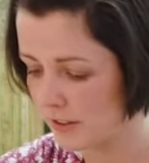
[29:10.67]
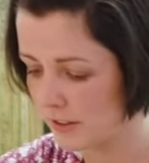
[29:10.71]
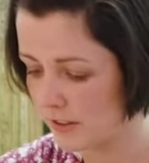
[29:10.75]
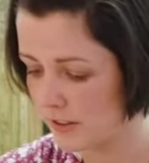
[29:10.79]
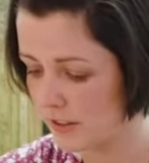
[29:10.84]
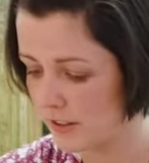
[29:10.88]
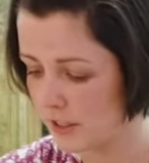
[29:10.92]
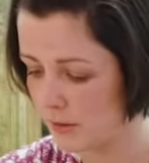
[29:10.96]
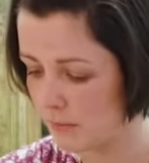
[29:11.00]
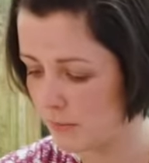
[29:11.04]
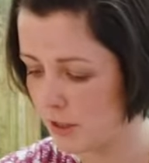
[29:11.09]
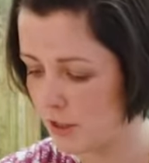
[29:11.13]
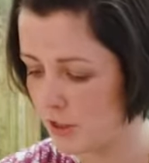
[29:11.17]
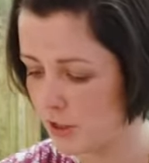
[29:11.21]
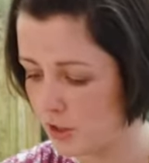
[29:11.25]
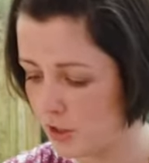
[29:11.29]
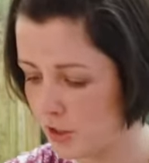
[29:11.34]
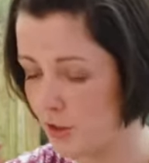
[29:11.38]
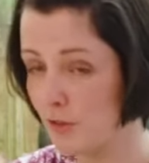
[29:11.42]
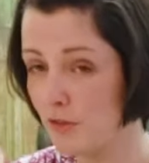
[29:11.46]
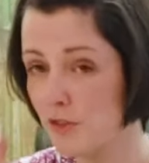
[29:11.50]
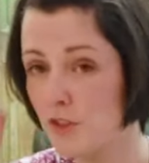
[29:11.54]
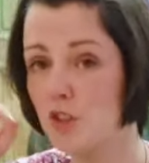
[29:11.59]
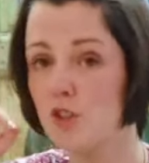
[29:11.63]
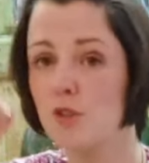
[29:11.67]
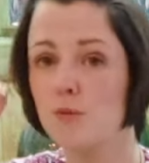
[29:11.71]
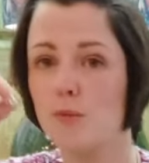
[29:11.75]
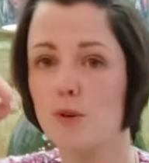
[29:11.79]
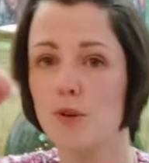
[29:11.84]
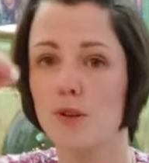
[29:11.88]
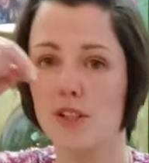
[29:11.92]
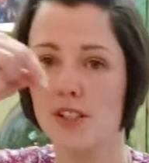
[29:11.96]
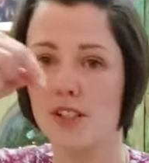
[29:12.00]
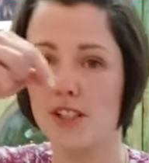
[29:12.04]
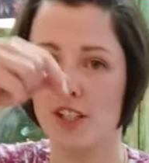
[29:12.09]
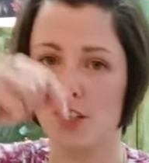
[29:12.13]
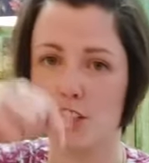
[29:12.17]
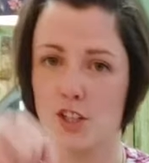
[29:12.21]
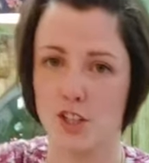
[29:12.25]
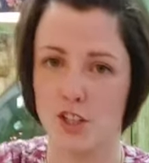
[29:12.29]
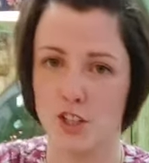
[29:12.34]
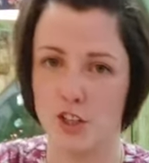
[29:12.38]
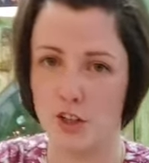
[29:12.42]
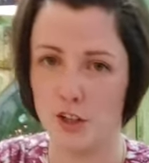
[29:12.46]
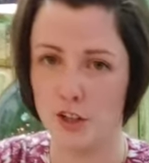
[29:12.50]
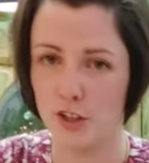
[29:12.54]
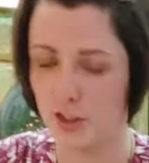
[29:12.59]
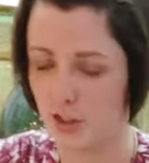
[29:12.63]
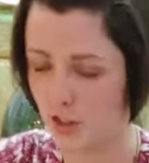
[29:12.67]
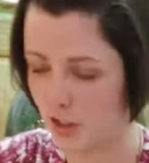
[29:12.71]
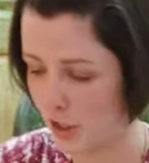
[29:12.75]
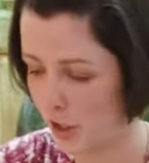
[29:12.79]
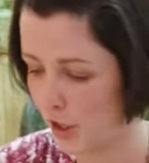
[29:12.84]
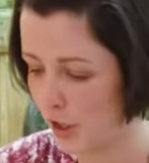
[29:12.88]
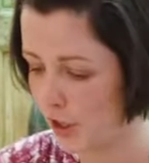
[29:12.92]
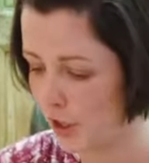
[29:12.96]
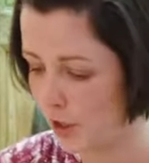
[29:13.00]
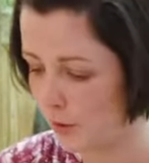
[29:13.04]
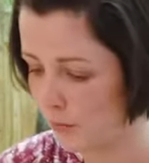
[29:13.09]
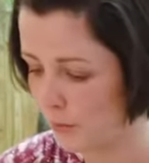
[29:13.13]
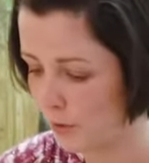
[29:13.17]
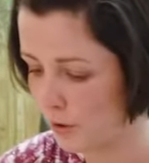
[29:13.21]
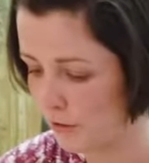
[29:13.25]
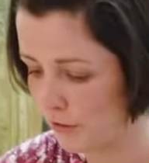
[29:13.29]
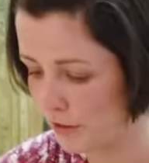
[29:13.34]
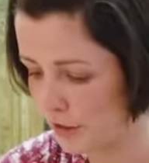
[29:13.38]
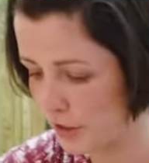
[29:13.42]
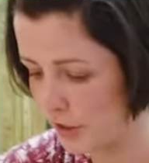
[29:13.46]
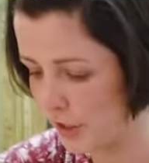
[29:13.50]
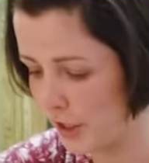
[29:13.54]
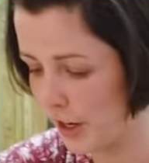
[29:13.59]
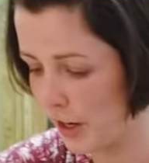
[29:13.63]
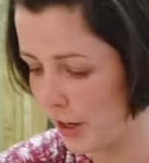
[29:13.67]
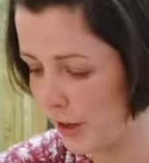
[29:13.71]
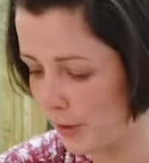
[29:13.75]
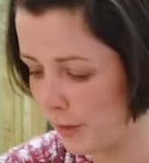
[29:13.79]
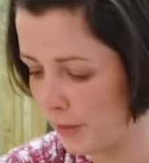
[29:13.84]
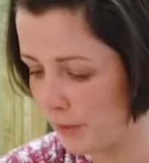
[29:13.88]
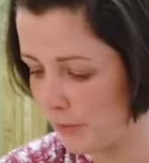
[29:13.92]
because it means you sort of do more stitches and you can turn more as you go.